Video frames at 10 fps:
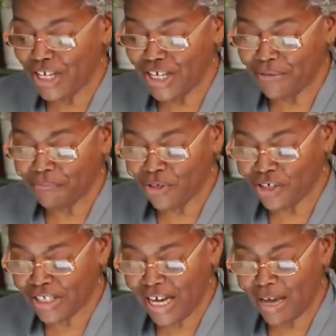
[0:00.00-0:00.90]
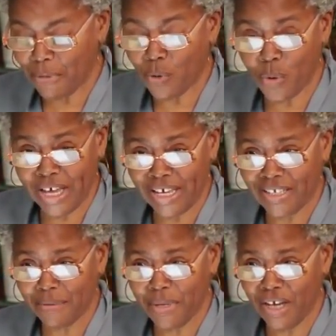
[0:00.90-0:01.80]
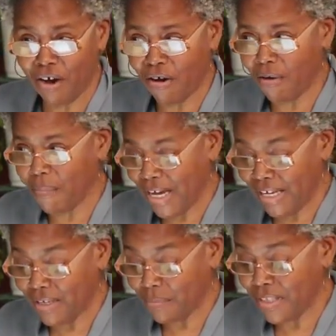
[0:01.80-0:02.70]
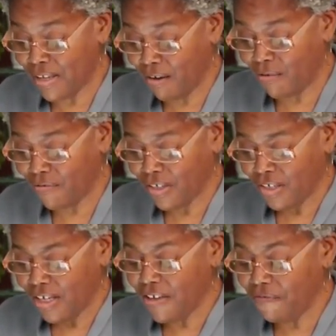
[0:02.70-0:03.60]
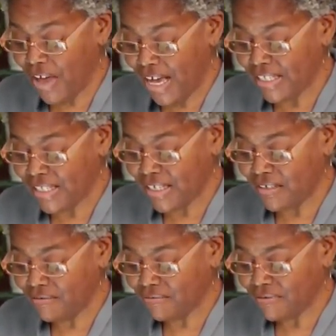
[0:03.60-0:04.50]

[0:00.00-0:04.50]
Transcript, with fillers: he took time away to be all by himself. He fasted.